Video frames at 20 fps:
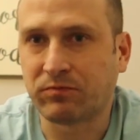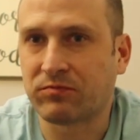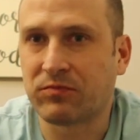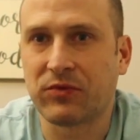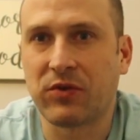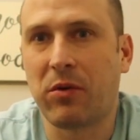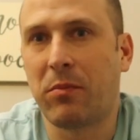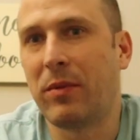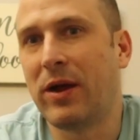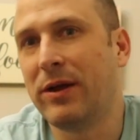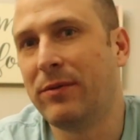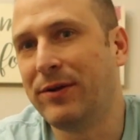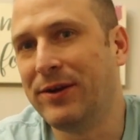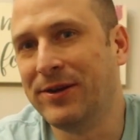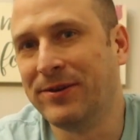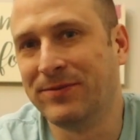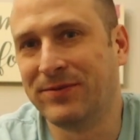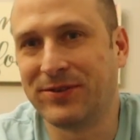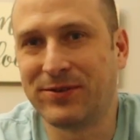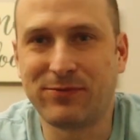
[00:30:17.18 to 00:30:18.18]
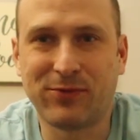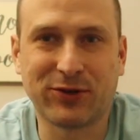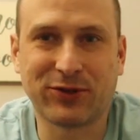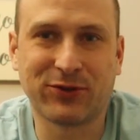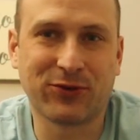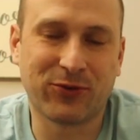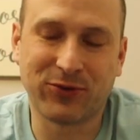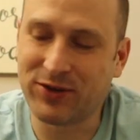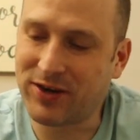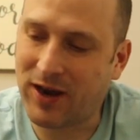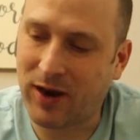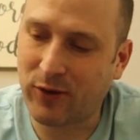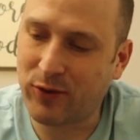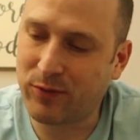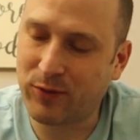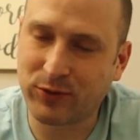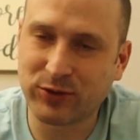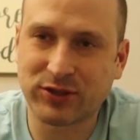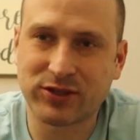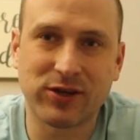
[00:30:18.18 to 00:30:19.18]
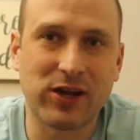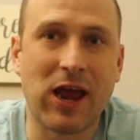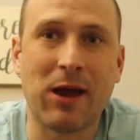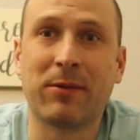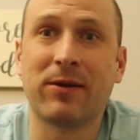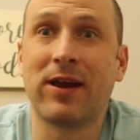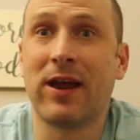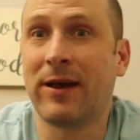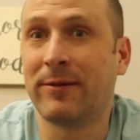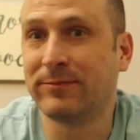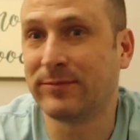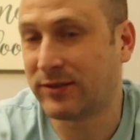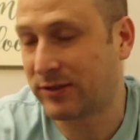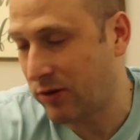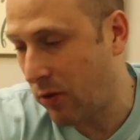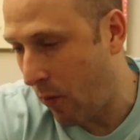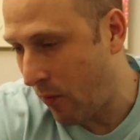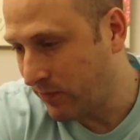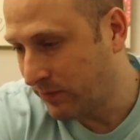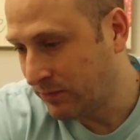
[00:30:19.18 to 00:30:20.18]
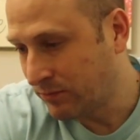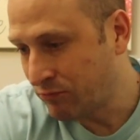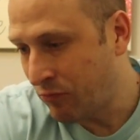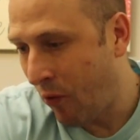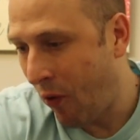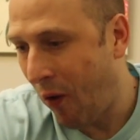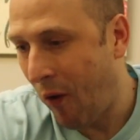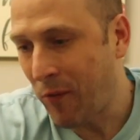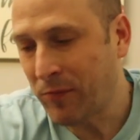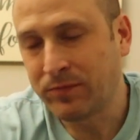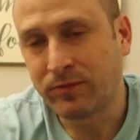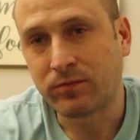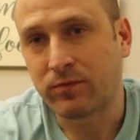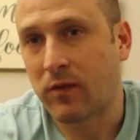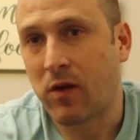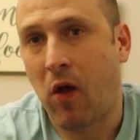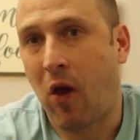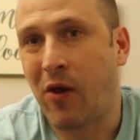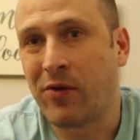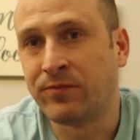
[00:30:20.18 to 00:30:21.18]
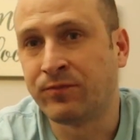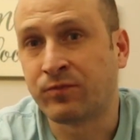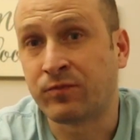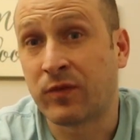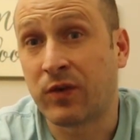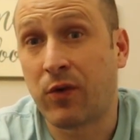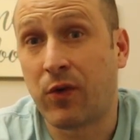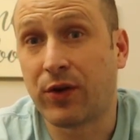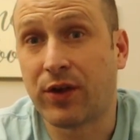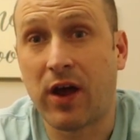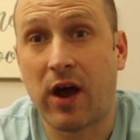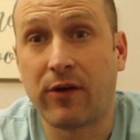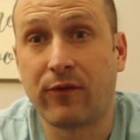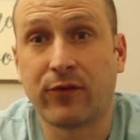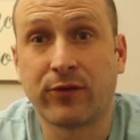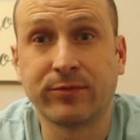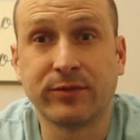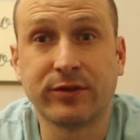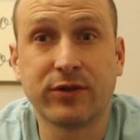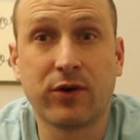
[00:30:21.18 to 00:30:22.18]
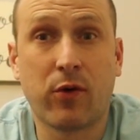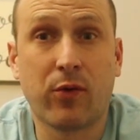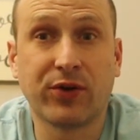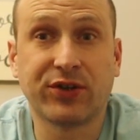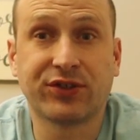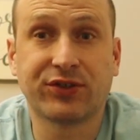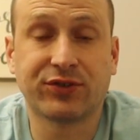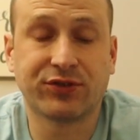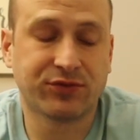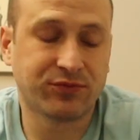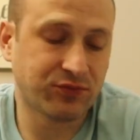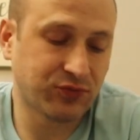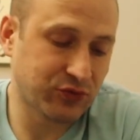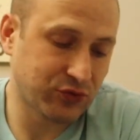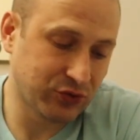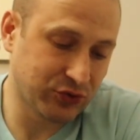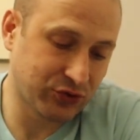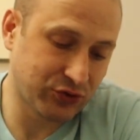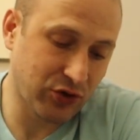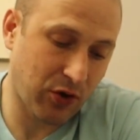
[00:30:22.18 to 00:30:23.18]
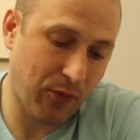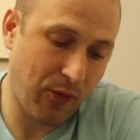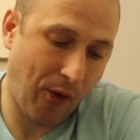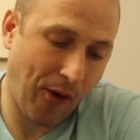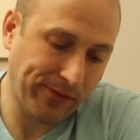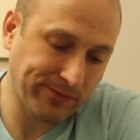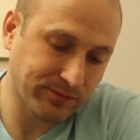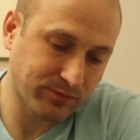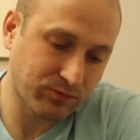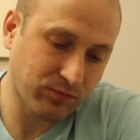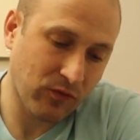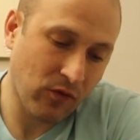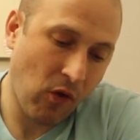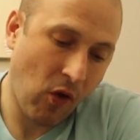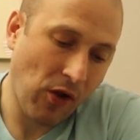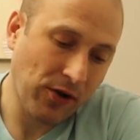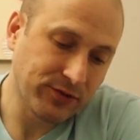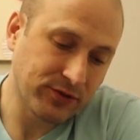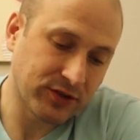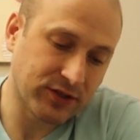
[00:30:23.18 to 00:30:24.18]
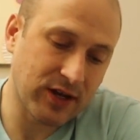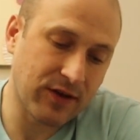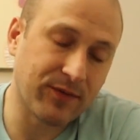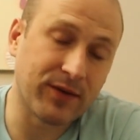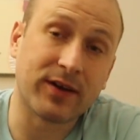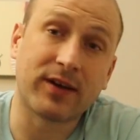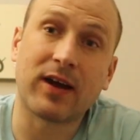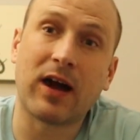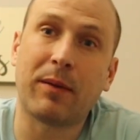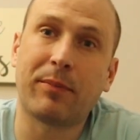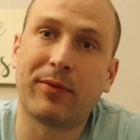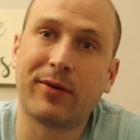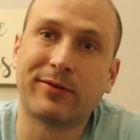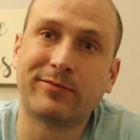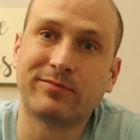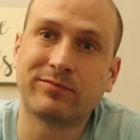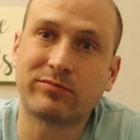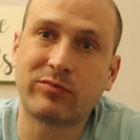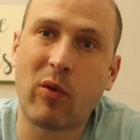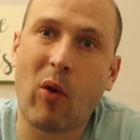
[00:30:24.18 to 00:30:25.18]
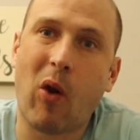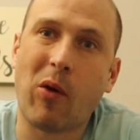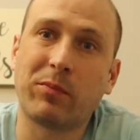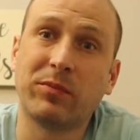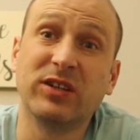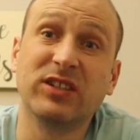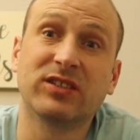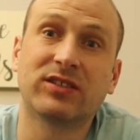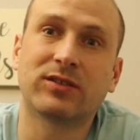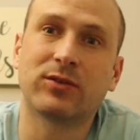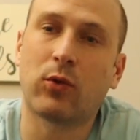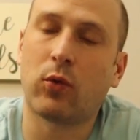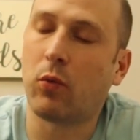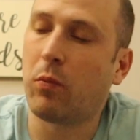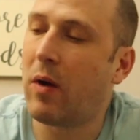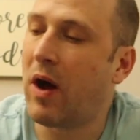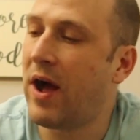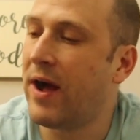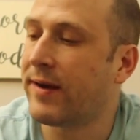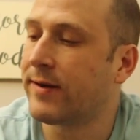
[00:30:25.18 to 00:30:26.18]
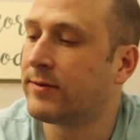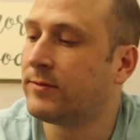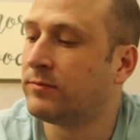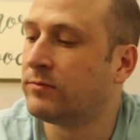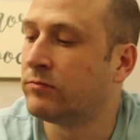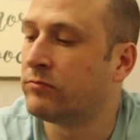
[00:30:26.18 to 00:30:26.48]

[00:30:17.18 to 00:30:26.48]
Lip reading: Maybe it wasn't only Haribos. M&M's. It was hard for me always to stop. Just having a couple means the whole bag.